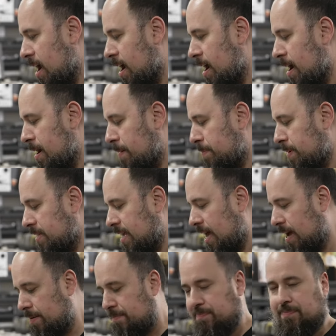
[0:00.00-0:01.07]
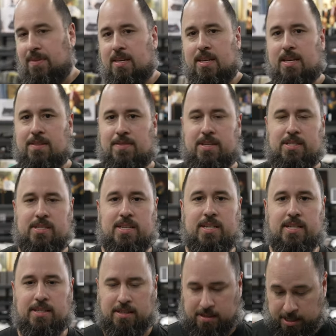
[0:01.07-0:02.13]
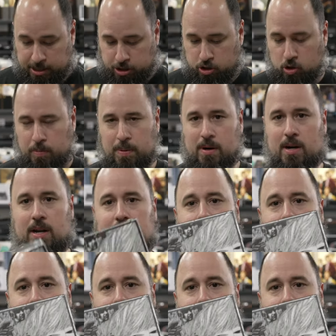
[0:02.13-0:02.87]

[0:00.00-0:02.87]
uh, but yeah, this is the Super